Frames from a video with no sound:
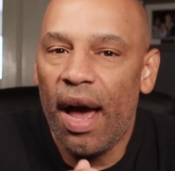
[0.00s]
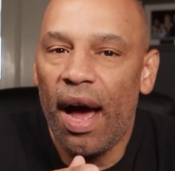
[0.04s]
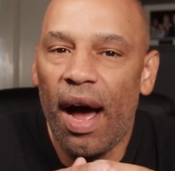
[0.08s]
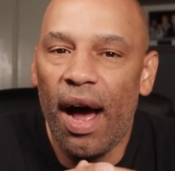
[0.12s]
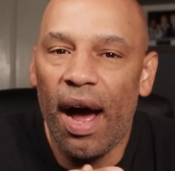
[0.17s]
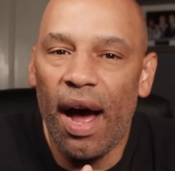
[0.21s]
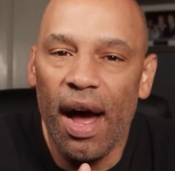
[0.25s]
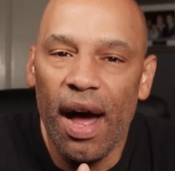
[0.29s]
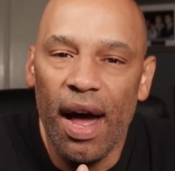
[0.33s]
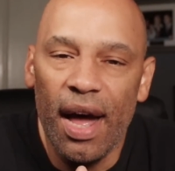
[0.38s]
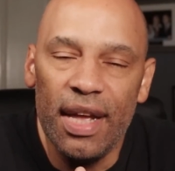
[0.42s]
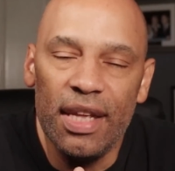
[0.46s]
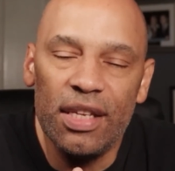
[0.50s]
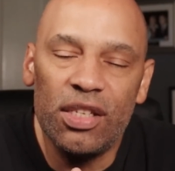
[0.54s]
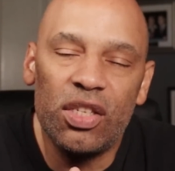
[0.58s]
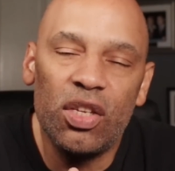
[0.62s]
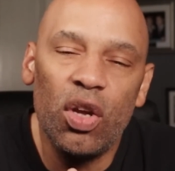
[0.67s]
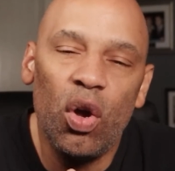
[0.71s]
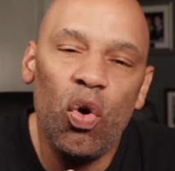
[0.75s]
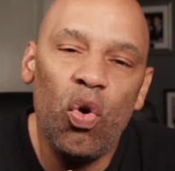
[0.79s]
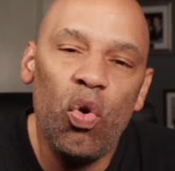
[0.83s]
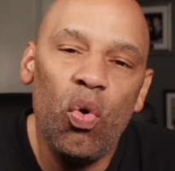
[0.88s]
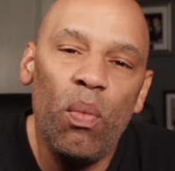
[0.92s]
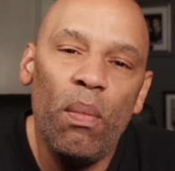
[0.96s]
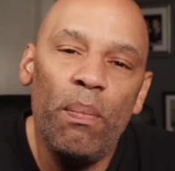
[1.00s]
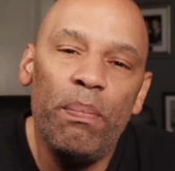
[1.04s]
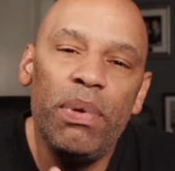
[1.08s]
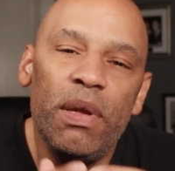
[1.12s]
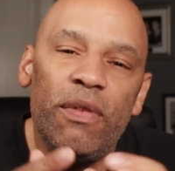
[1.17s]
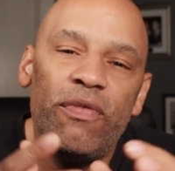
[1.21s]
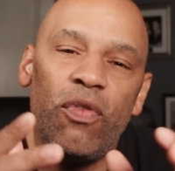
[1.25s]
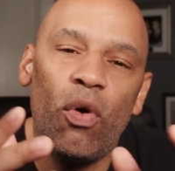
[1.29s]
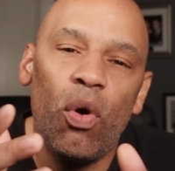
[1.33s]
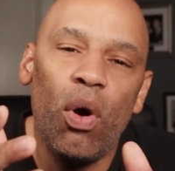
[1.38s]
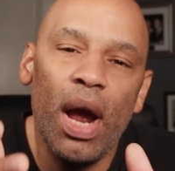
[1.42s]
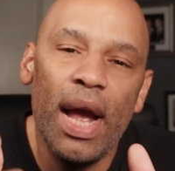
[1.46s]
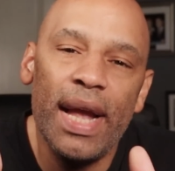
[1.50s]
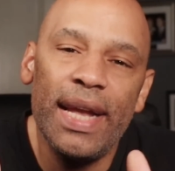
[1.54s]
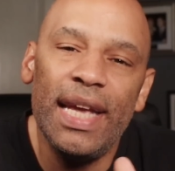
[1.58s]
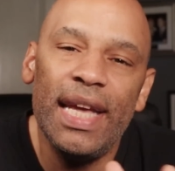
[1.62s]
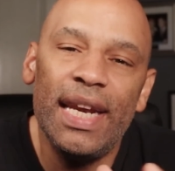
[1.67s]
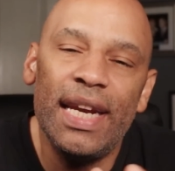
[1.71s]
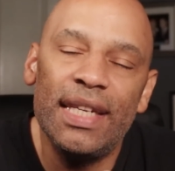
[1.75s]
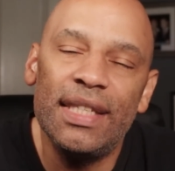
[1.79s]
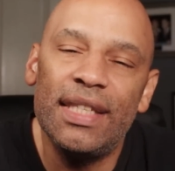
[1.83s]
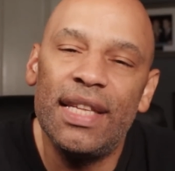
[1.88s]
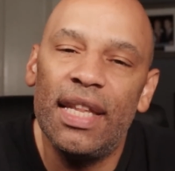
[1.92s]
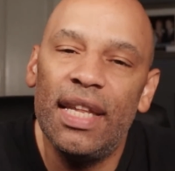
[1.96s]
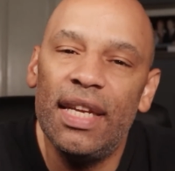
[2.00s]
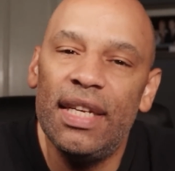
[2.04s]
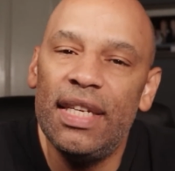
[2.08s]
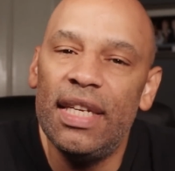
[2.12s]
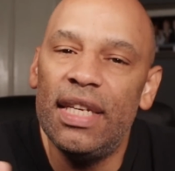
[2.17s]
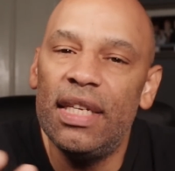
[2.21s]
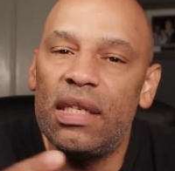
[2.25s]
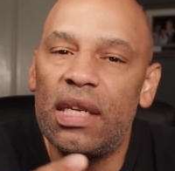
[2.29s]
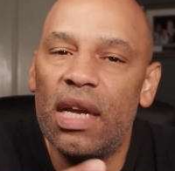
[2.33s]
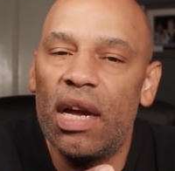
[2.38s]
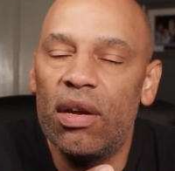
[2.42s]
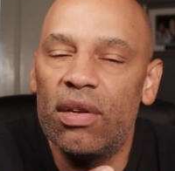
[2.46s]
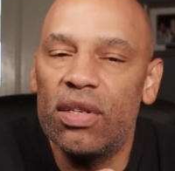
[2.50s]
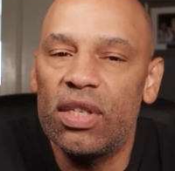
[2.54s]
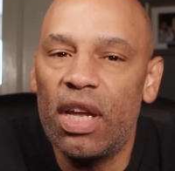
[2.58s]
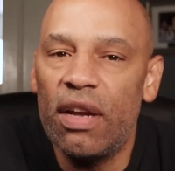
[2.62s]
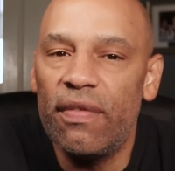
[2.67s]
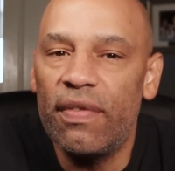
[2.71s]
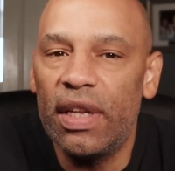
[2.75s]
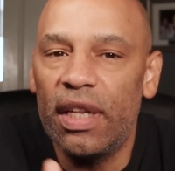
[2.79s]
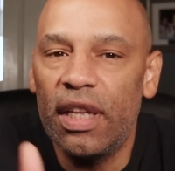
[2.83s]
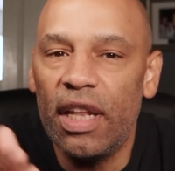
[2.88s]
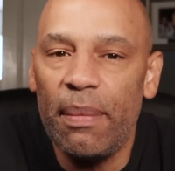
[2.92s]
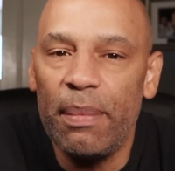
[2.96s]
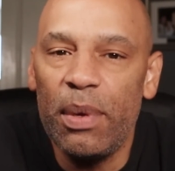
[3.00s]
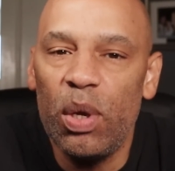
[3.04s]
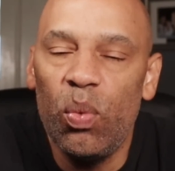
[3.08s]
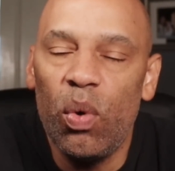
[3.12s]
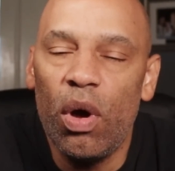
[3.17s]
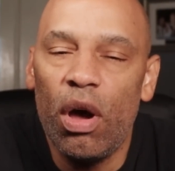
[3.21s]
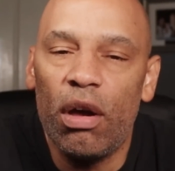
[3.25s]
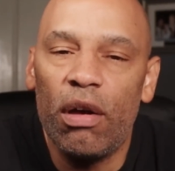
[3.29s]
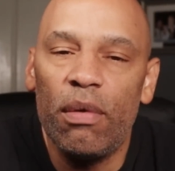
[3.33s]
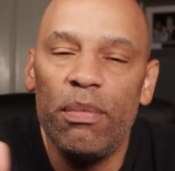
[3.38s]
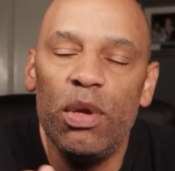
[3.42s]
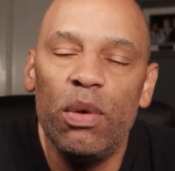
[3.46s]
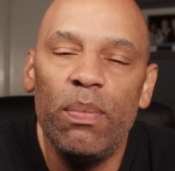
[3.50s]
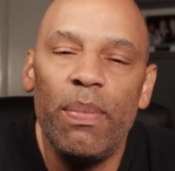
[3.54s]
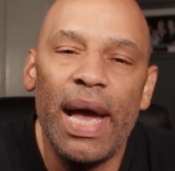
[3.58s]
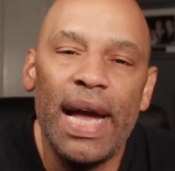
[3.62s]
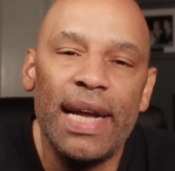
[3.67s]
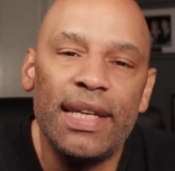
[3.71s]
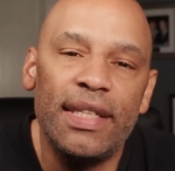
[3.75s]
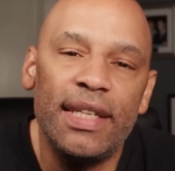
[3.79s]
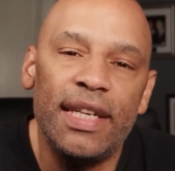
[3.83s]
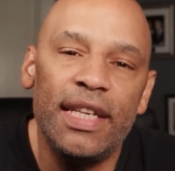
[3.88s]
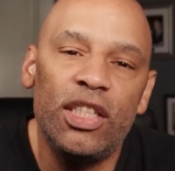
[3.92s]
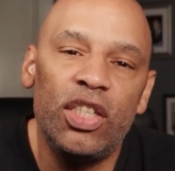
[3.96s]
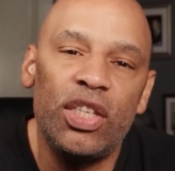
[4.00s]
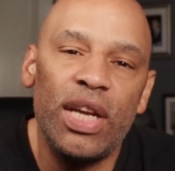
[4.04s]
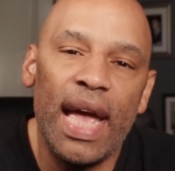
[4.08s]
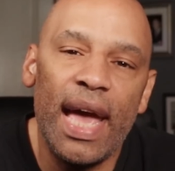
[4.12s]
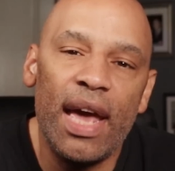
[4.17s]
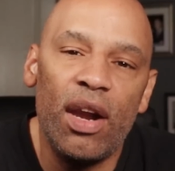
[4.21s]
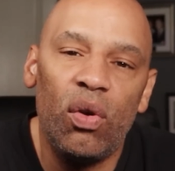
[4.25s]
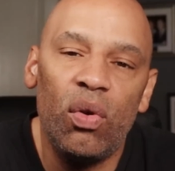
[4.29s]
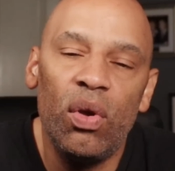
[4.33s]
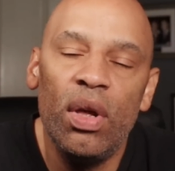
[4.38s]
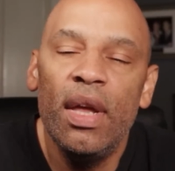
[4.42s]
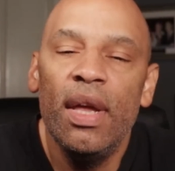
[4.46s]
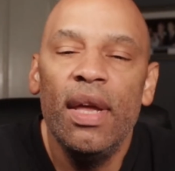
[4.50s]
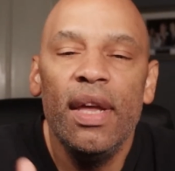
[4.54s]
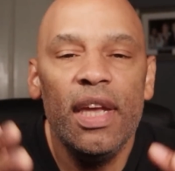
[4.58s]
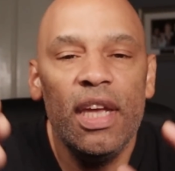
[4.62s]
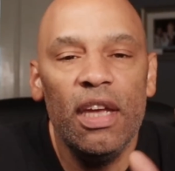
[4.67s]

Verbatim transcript: Uh, so before I get into the details of it, let me welcome you back to the channel.